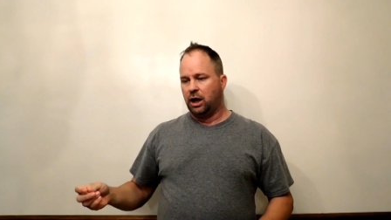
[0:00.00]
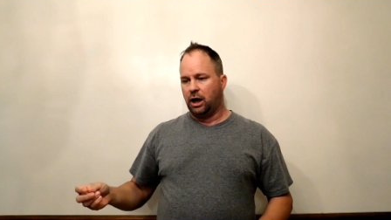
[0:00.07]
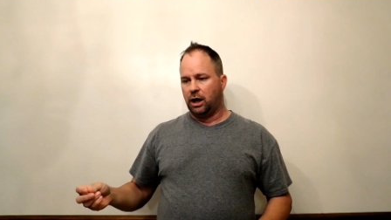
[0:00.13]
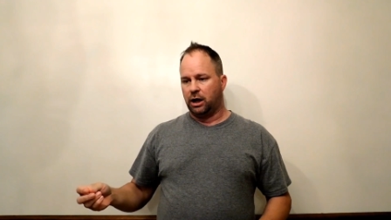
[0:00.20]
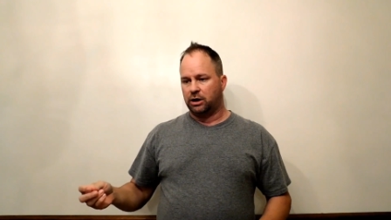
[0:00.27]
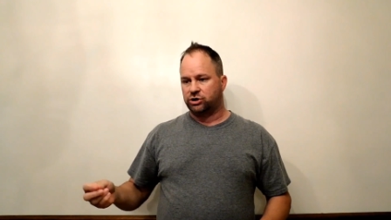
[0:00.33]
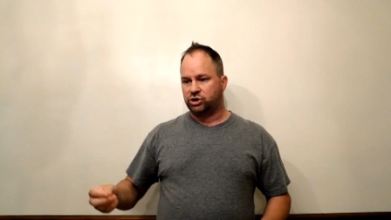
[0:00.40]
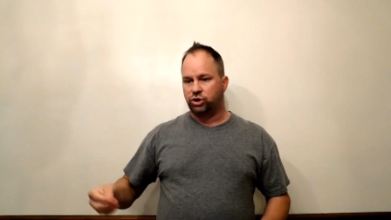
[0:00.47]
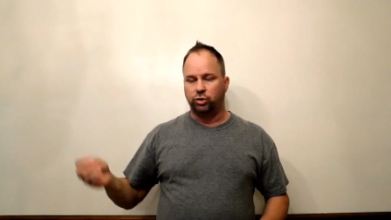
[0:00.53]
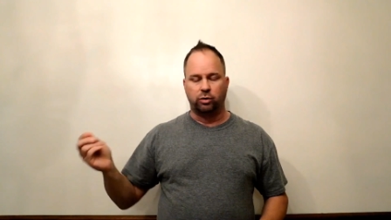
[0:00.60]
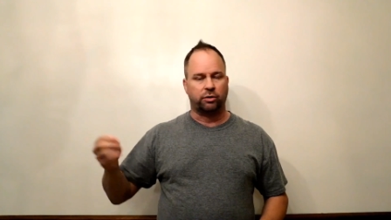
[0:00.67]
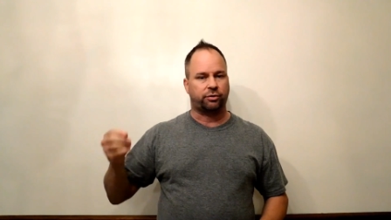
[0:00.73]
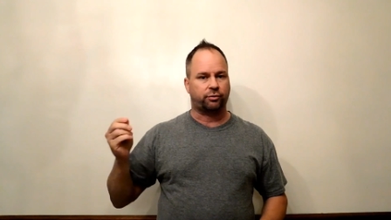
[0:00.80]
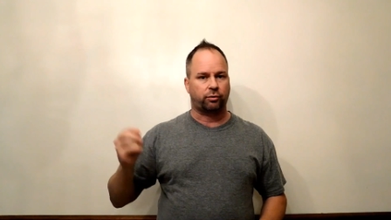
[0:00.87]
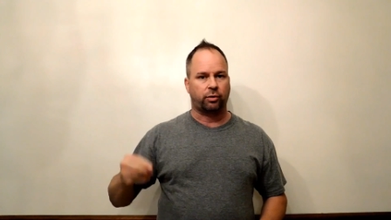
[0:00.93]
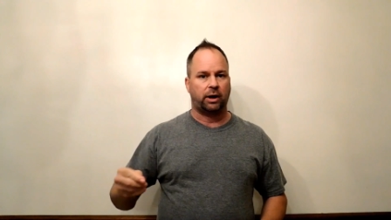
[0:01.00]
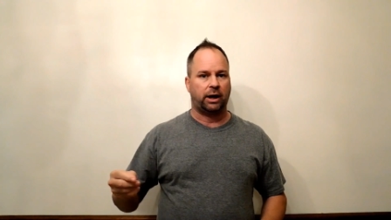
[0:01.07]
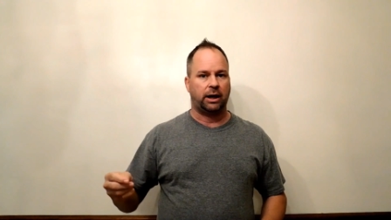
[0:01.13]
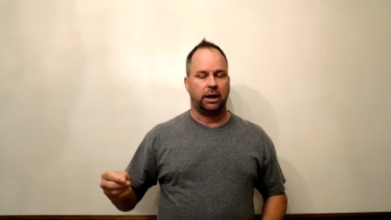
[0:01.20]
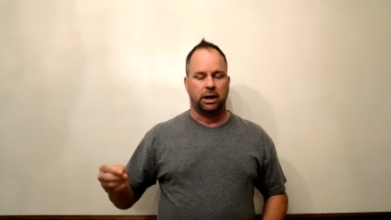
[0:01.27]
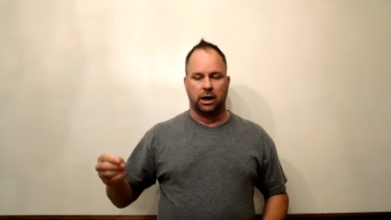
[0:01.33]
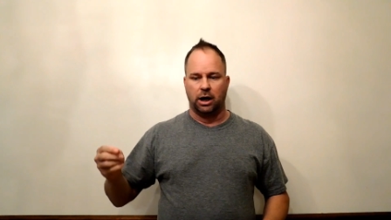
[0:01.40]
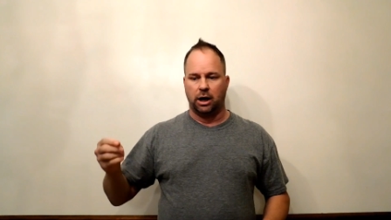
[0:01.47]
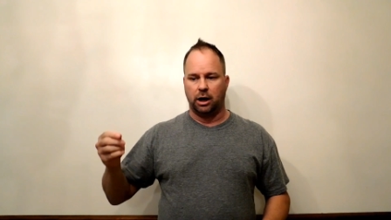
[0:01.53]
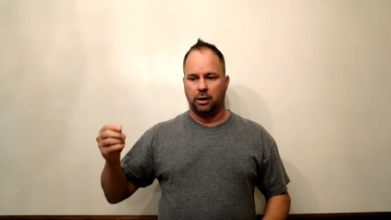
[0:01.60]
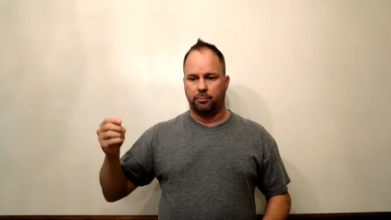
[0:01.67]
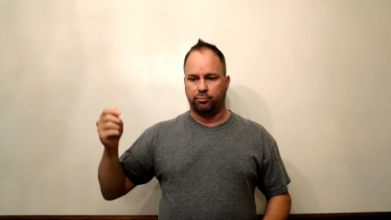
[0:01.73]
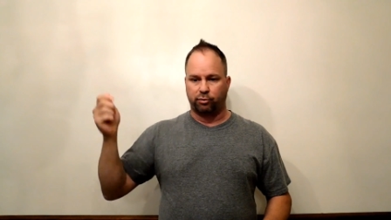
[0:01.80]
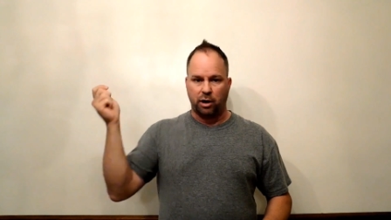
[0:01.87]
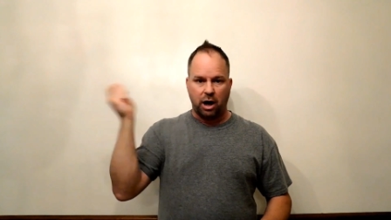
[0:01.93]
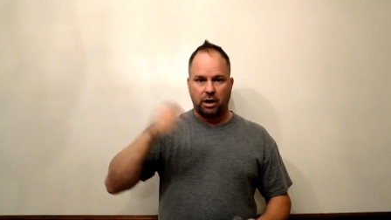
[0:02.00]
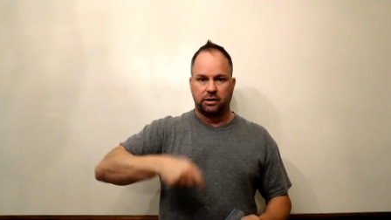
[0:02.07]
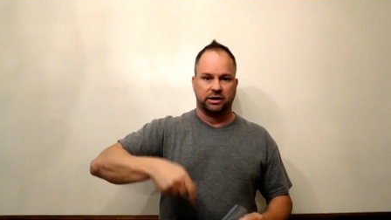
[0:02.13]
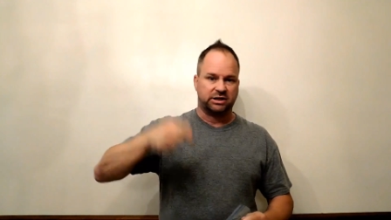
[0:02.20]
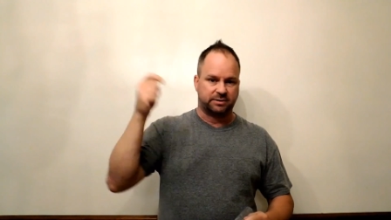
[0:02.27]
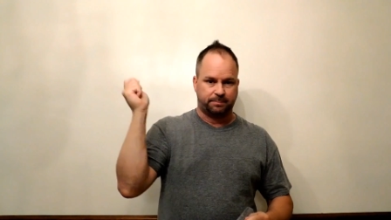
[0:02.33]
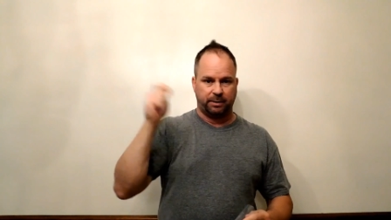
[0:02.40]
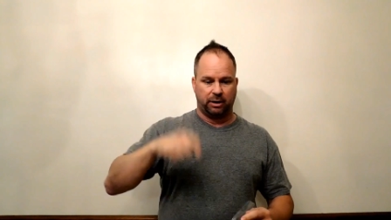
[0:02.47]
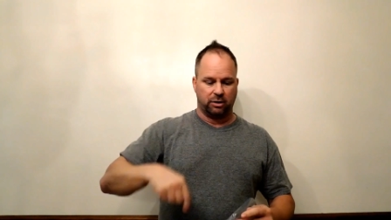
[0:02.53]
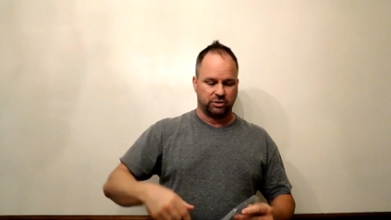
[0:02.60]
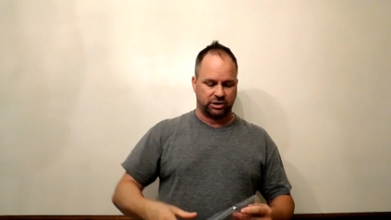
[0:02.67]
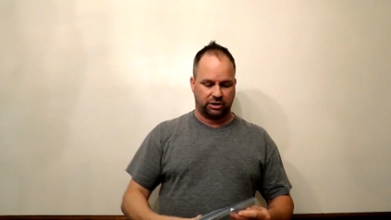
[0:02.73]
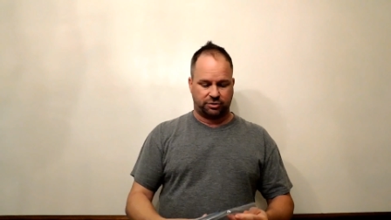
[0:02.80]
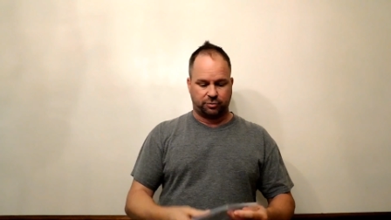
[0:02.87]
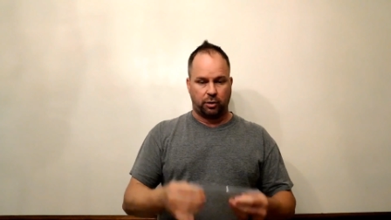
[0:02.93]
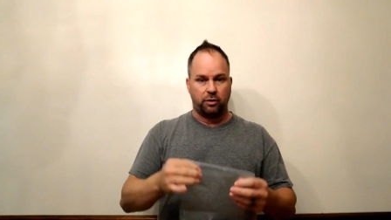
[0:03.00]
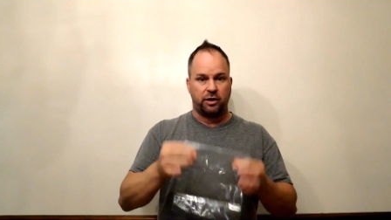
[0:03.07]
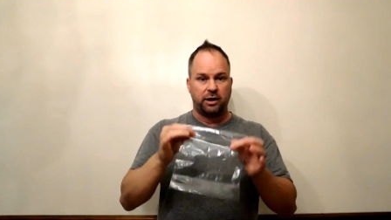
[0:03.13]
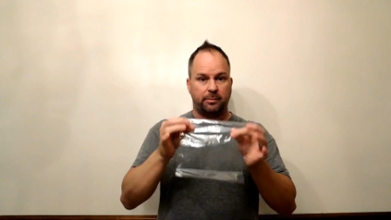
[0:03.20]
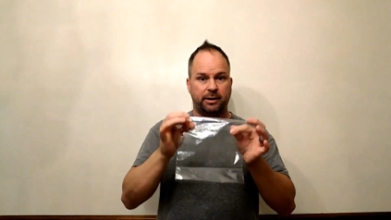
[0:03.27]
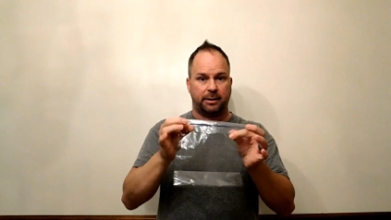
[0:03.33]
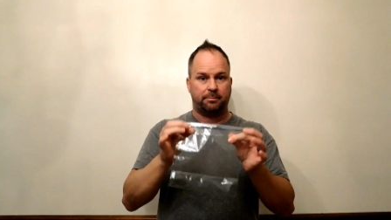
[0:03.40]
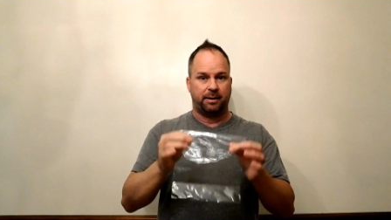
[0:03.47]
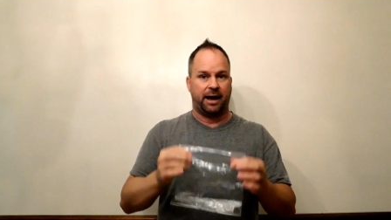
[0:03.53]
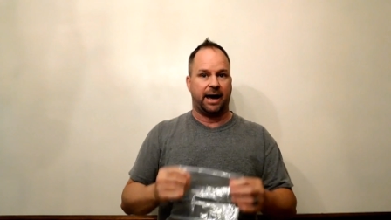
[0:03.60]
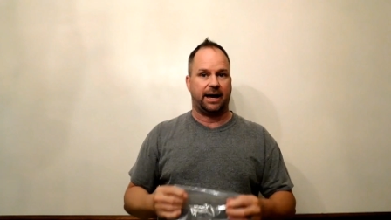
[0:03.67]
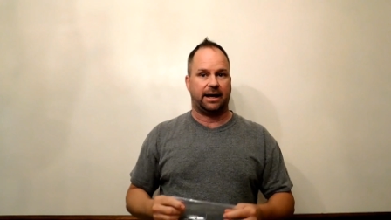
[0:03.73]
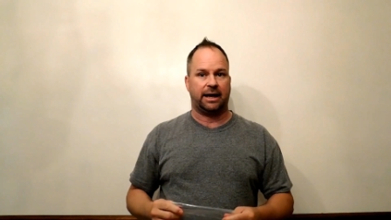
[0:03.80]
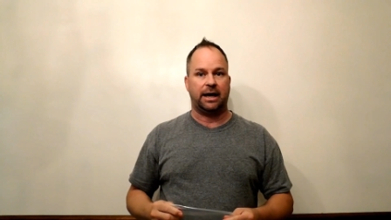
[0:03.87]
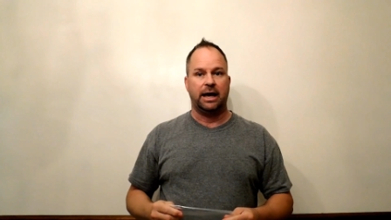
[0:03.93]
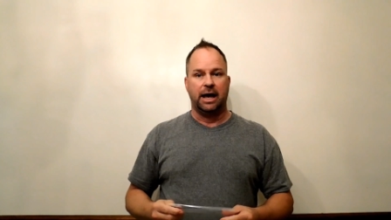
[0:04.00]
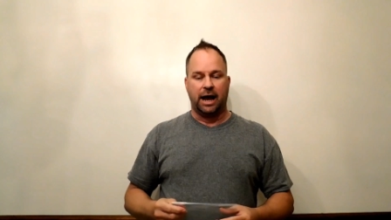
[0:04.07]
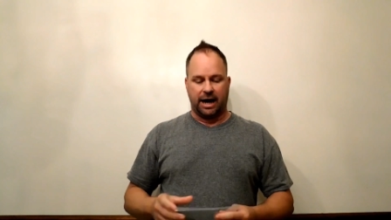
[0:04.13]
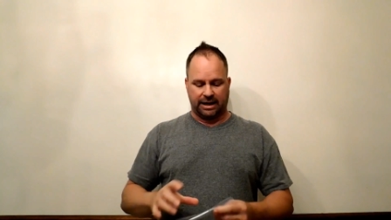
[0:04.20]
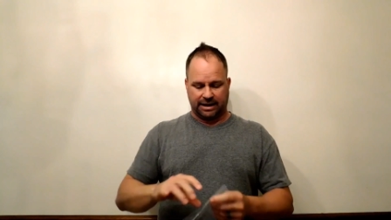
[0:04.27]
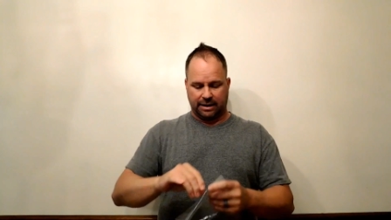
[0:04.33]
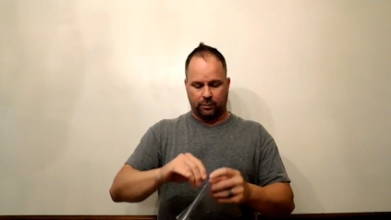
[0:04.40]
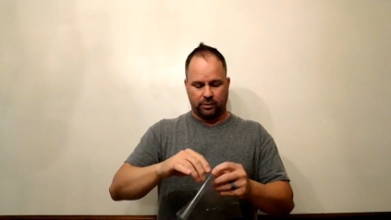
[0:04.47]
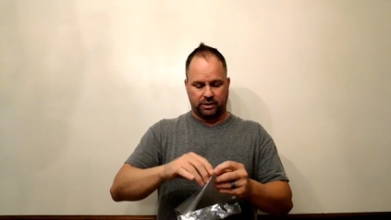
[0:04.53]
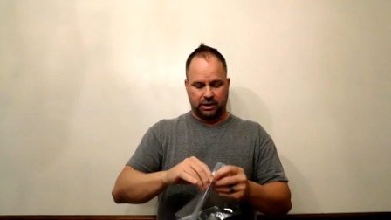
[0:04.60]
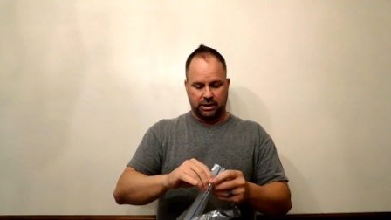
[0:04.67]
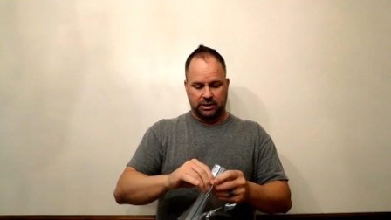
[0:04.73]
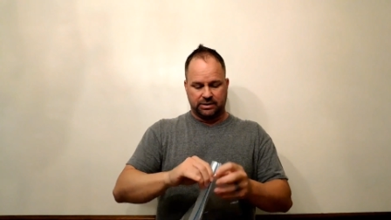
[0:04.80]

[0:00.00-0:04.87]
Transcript: uh, two or three uh, broccoli spears and throw them in a baggie, and I would